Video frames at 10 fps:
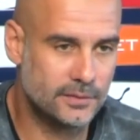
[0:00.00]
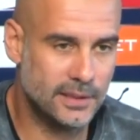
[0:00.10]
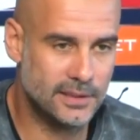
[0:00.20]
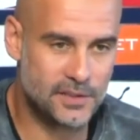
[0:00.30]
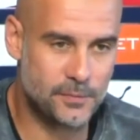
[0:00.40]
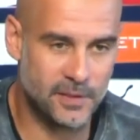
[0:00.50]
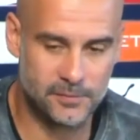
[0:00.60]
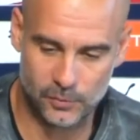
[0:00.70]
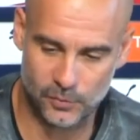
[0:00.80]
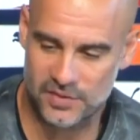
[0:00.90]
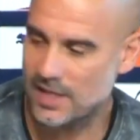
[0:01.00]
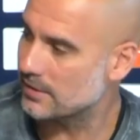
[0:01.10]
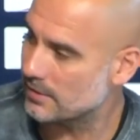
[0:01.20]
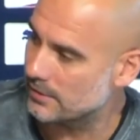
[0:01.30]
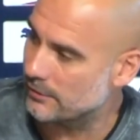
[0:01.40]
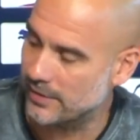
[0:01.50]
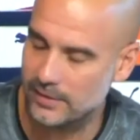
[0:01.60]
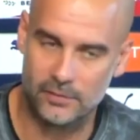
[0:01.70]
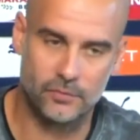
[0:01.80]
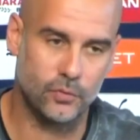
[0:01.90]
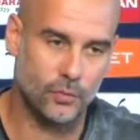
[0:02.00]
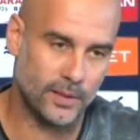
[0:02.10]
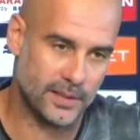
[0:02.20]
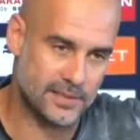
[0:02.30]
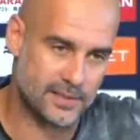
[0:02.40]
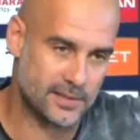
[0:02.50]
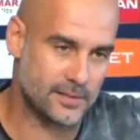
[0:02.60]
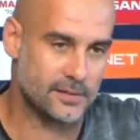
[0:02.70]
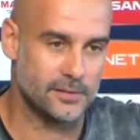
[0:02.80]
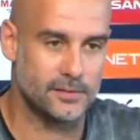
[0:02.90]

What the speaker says: and the space between central defender and fullback is